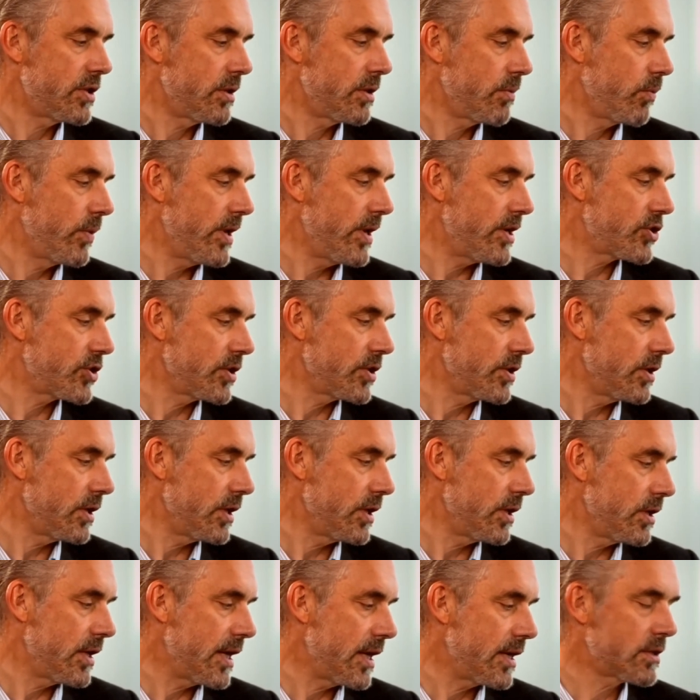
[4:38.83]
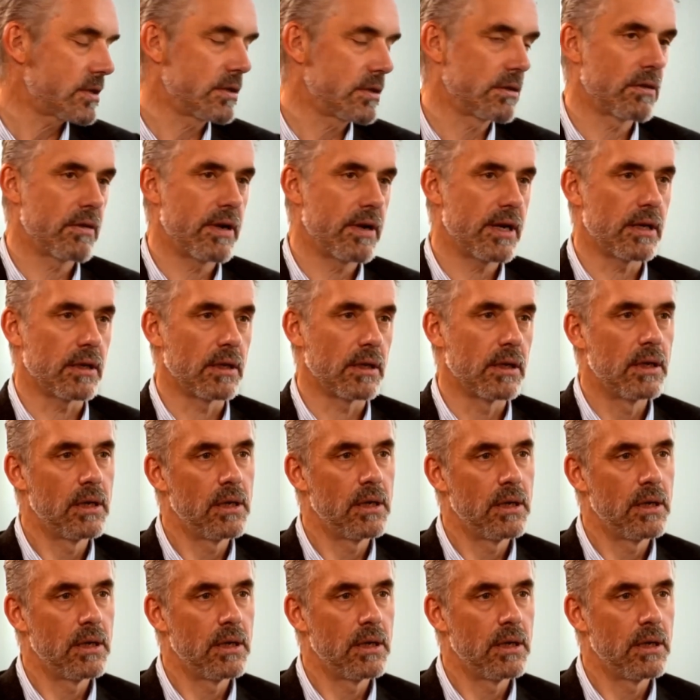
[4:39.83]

the witch in Hansel and Gretel.